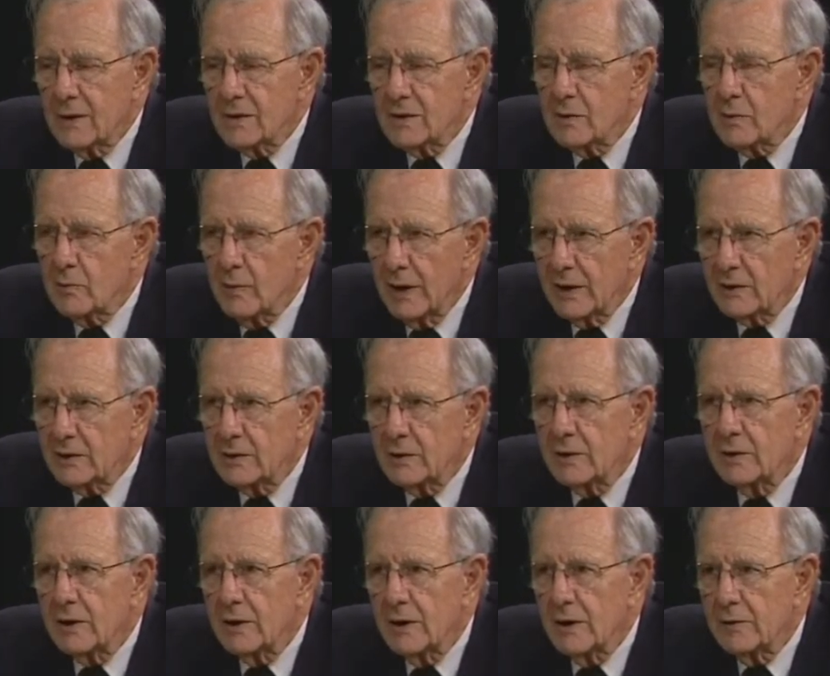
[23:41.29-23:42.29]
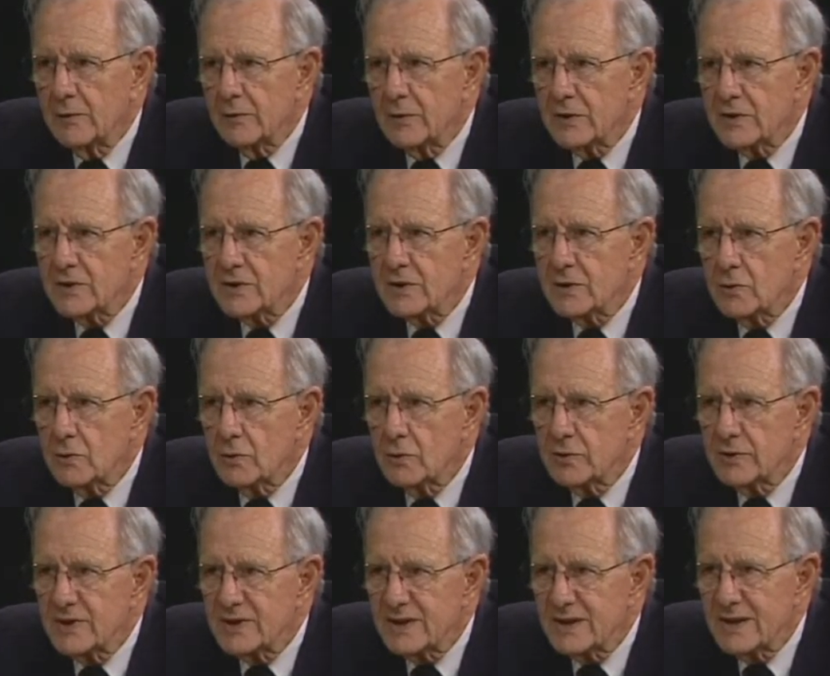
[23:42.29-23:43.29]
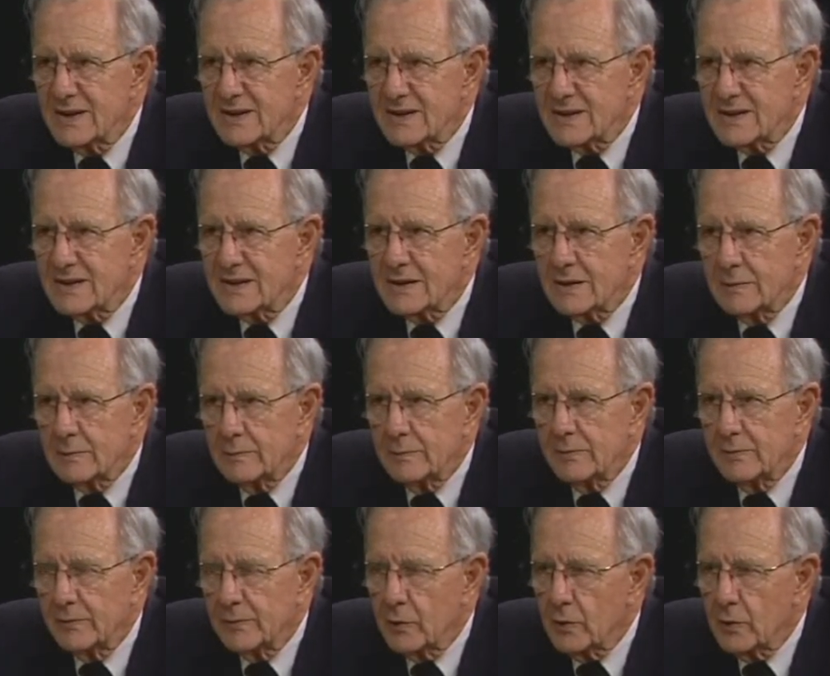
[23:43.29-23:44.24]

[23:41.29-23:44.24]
director of the school system